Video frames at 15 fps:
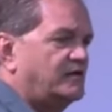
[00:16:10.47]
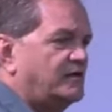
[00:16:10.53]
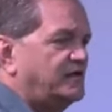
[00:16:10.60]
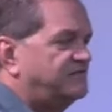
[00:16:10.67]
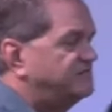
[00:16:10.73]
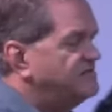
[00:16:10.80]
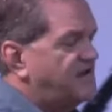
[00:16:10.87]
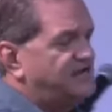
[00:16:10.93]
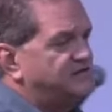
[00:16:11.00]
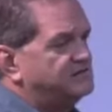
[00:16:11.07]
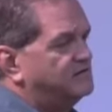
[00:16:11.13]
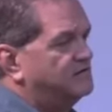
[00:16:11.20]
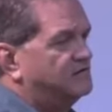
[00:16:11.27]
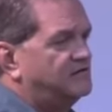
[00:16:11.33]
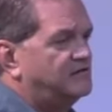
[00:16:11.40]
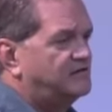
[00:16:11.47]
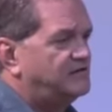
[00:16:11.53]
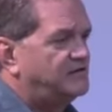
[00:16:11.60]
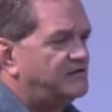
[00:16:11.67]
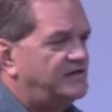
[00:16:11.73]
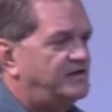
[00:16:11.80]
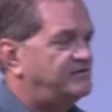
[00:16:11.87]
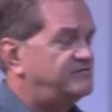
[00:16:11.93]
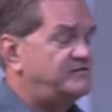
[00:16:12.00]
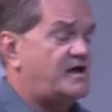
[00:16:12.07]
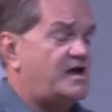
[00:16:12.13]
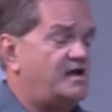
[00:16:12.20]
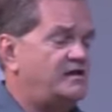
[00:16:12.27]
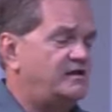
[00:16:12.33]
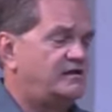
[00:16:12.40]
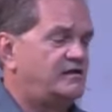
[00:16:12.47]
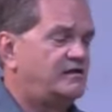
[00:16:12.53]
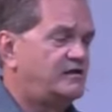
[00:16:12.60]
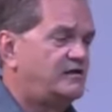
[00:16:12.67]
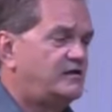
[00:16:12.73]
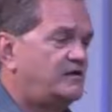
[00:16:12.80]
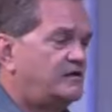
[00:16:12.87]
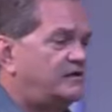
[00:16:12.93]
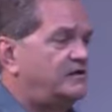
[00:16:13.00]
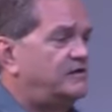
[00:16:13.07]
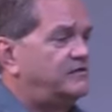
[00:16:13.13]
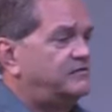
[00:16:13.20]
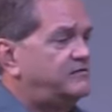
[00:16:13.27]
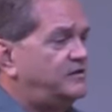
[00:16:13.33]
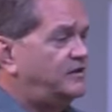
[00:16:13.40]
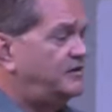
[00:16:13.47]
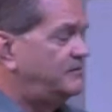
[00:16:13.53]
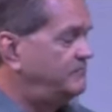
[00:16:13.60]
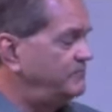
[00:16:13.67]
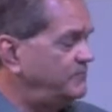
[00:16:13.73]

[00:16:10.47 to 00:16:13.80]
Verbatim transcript: It's not, it's not the